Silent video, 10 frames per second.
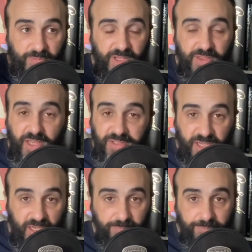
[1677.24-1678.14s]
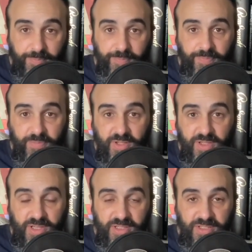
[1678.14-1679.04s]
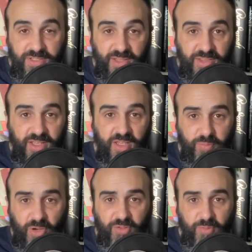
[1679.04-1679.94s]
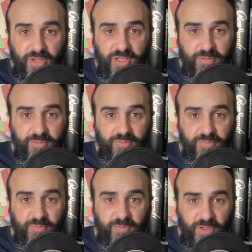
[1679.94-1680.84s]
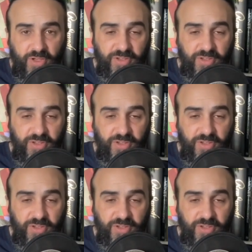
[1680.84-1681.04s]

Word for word: in that time because I just I think it'd bother me for the